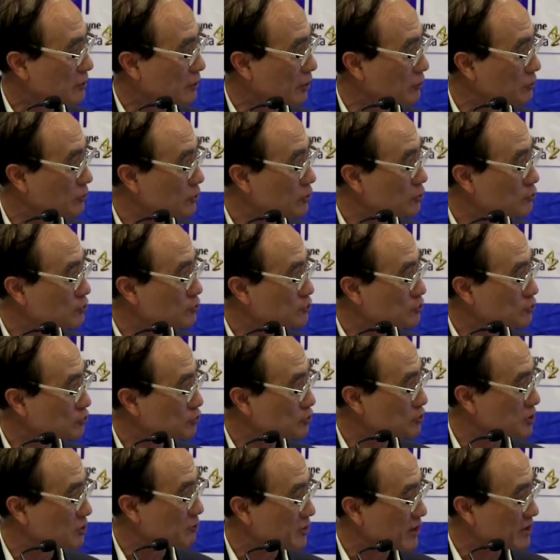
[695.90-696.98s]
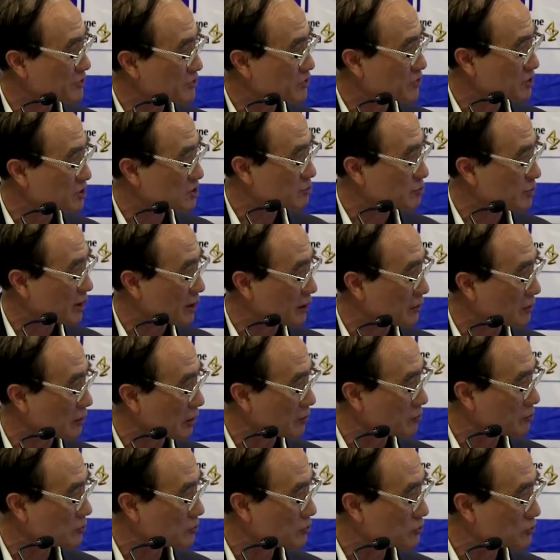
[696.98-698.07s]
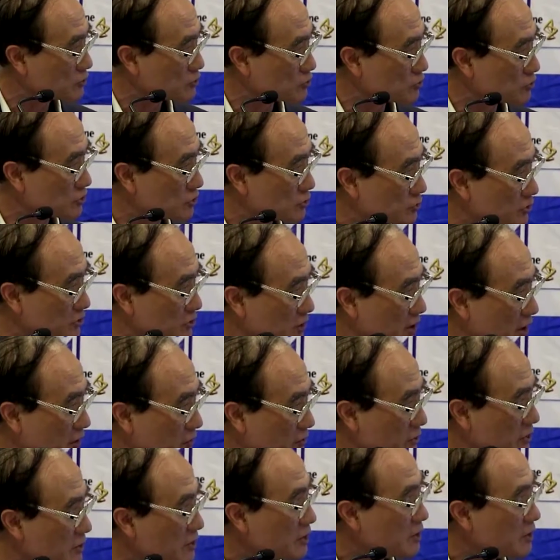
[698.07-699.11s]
need to show you the methods, but I want to show you the results.